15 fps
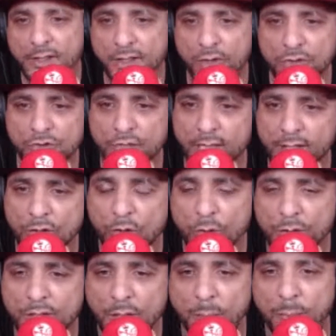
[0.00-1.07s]
They'll try to go
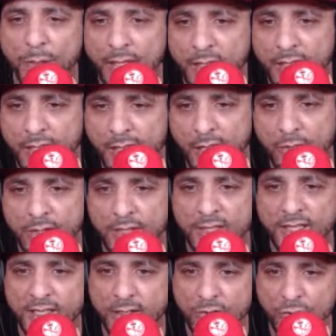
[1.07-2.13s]
in your bank account and
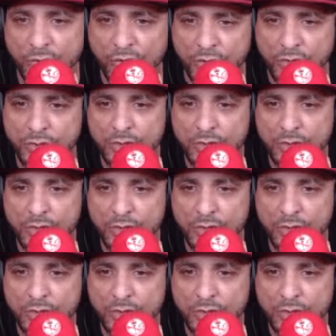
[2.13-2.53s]
get it, you heard?